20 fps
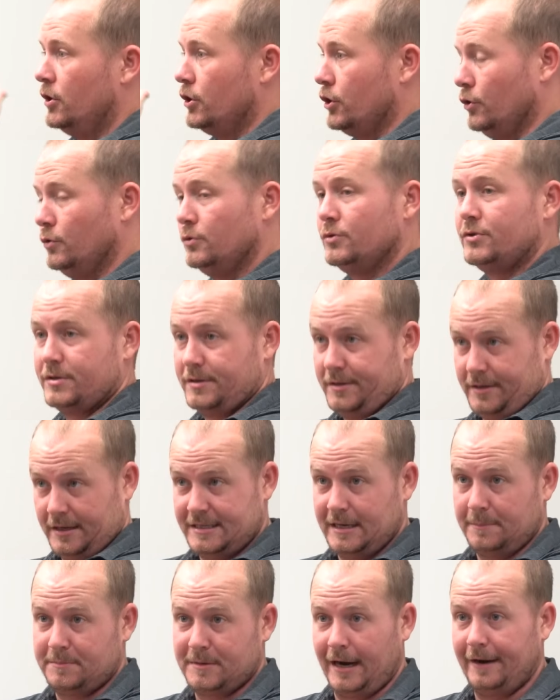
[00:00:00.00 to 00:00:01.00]
use a
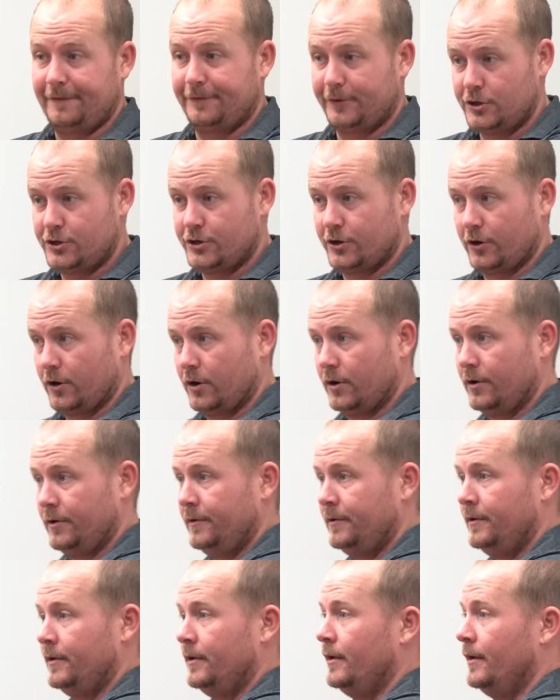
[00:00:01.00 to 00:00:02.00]
zip tie for sure
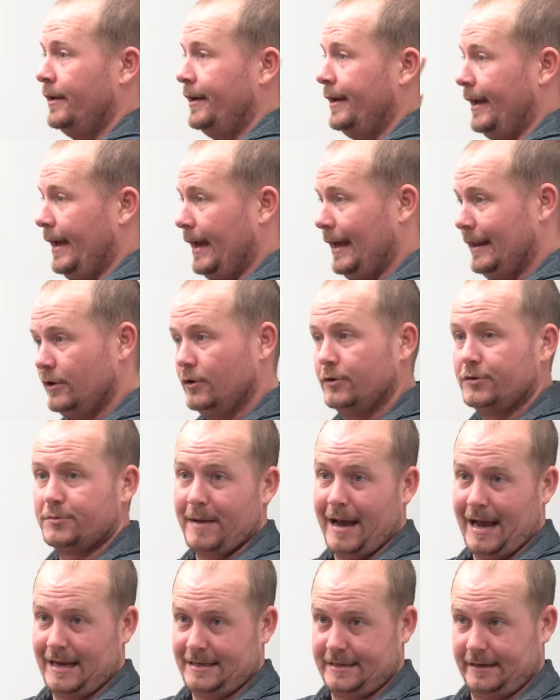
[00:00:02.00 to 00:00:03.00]
and use
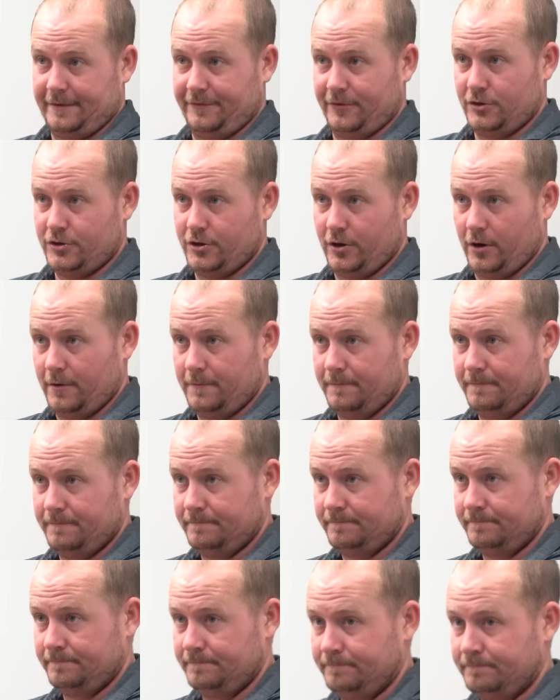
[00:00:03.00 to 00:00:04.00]
mastic for sure.
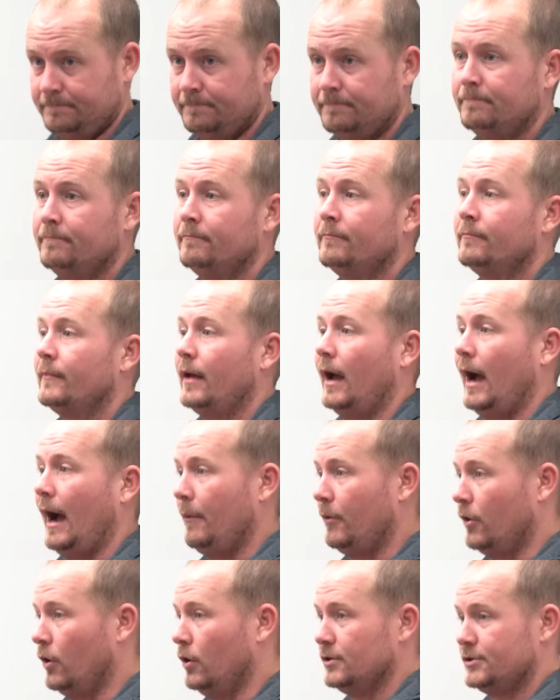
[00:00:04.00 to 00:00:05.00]

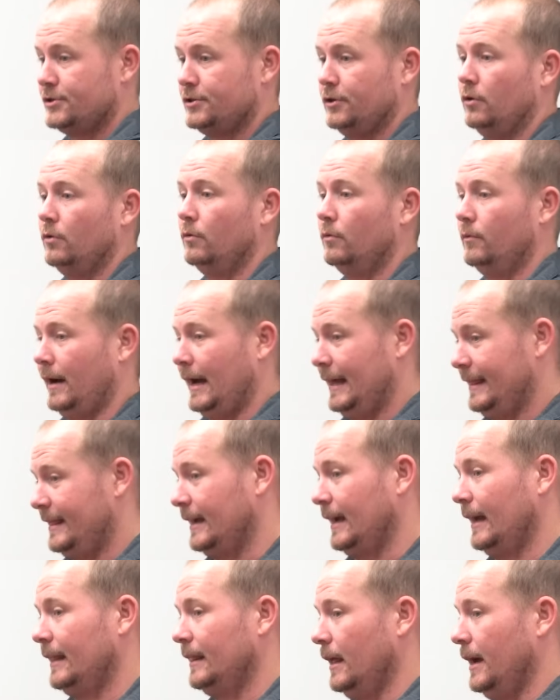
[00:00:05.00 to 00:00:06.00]
I would also, I
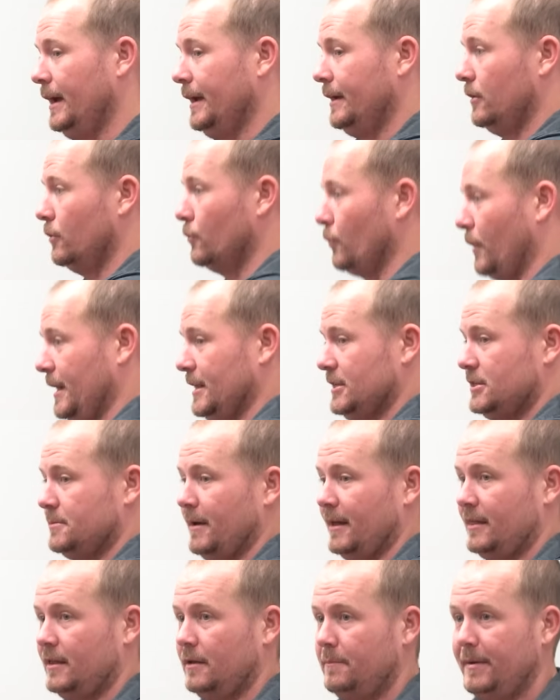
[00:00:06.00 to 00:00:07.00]
think I like Grant's
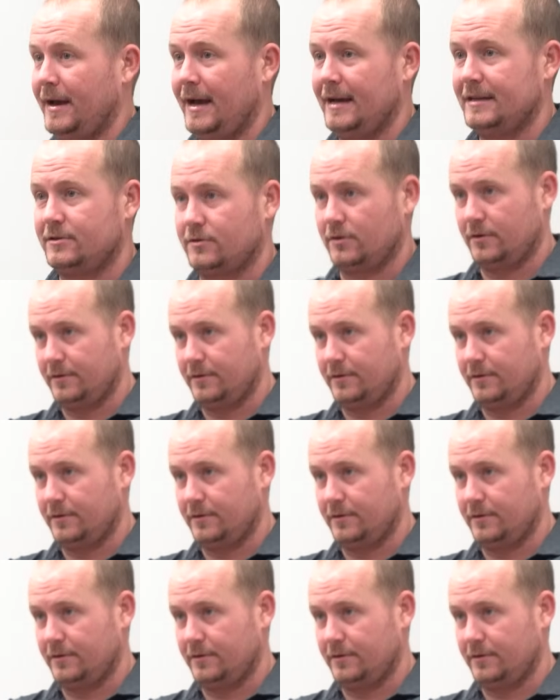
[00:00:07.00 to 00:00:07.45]
method best,